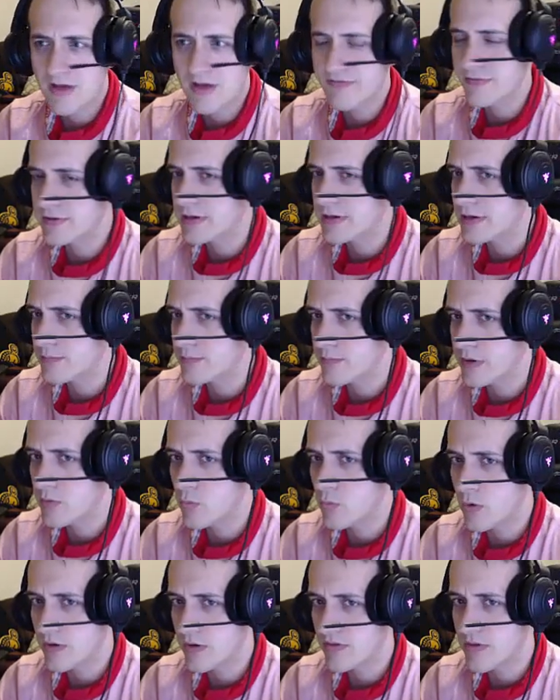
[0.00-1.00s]
often can
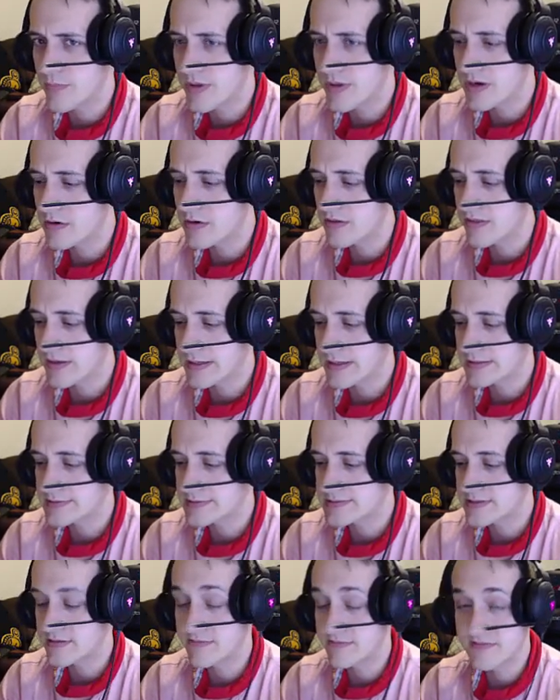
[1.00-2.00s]
be one of the better
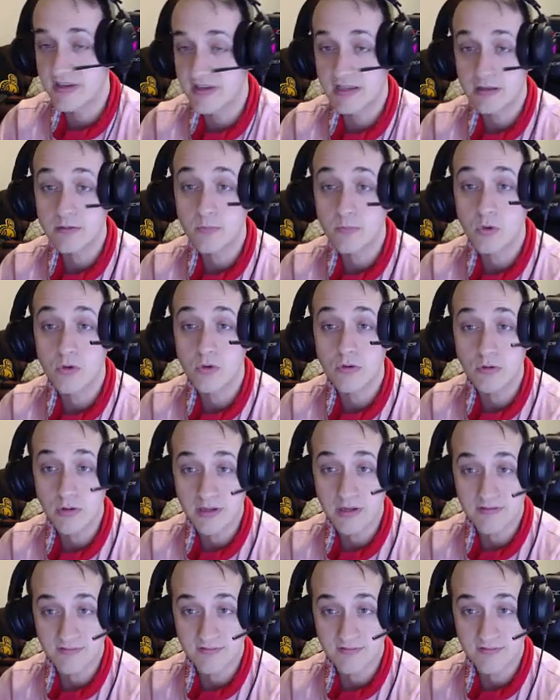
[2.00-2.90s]
things available